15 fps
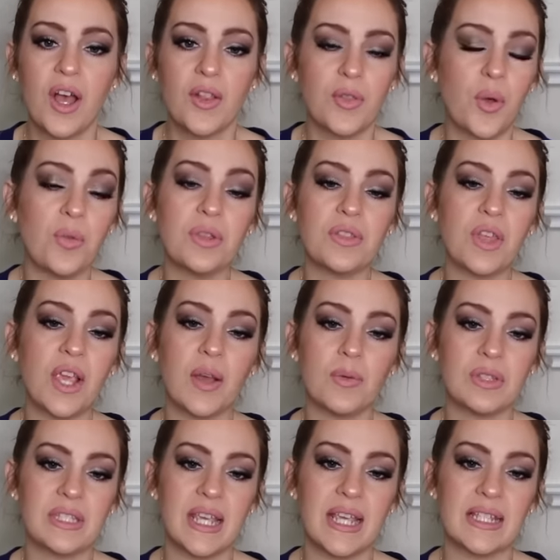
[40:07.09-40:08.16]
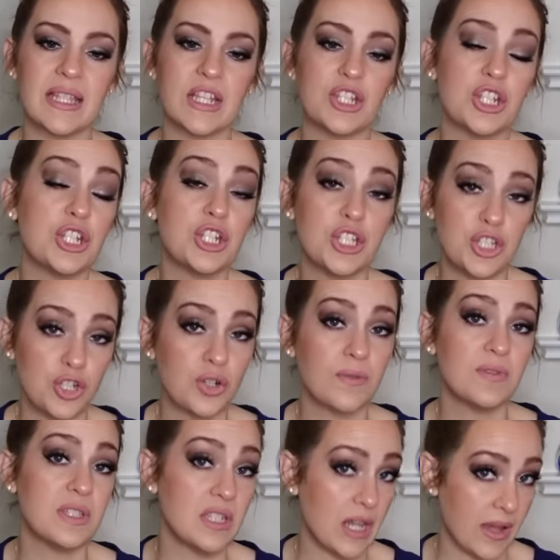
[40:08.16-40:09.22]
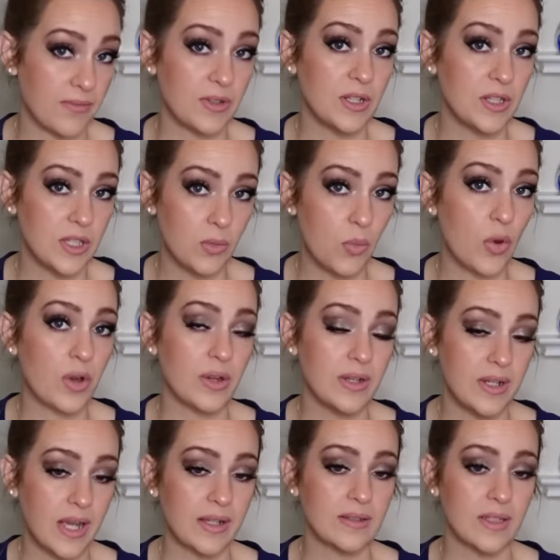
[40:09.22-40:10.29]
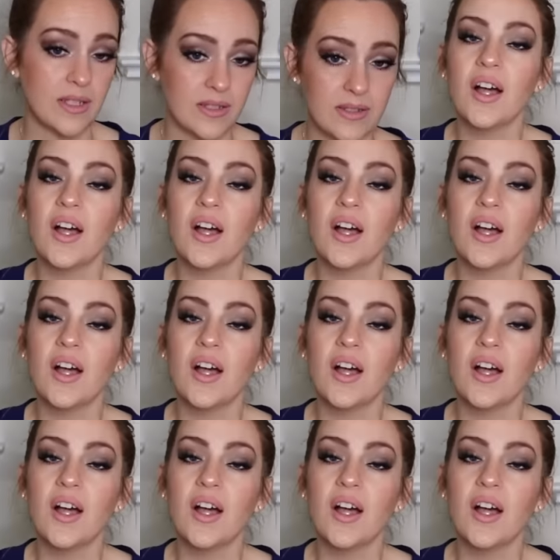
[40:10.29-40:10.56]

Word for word: The only thing I will say is that she should have definitely worn a necklace.